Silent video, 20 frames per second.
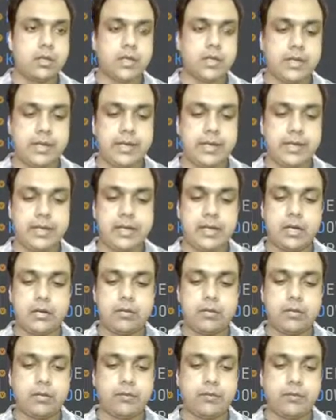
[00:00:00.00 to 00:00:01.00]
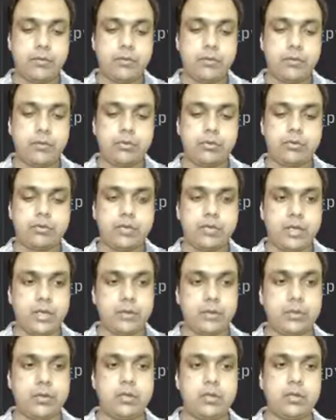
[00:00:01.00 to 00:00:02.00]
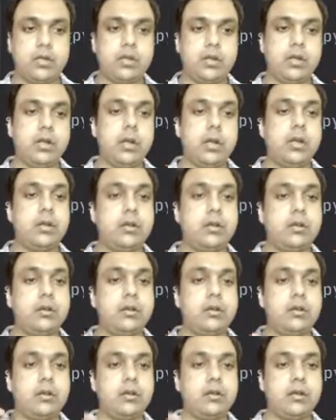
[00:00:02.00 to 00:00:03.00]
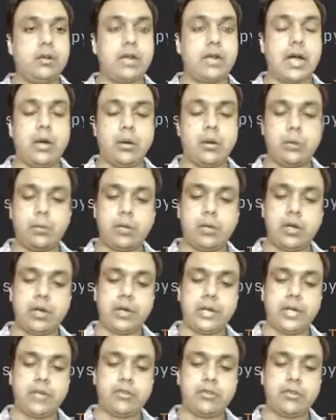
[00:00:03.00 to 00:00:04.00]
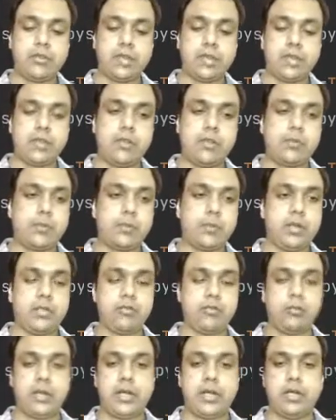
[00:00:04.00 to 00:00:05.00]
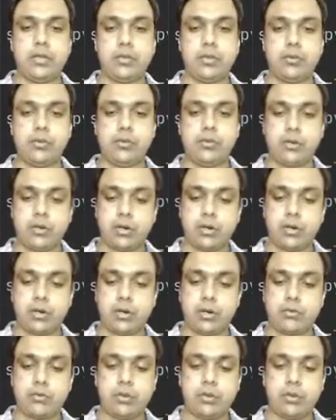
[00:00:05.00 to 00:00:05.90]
K down if you want to check whether the downward direction key is pressed by the user or not,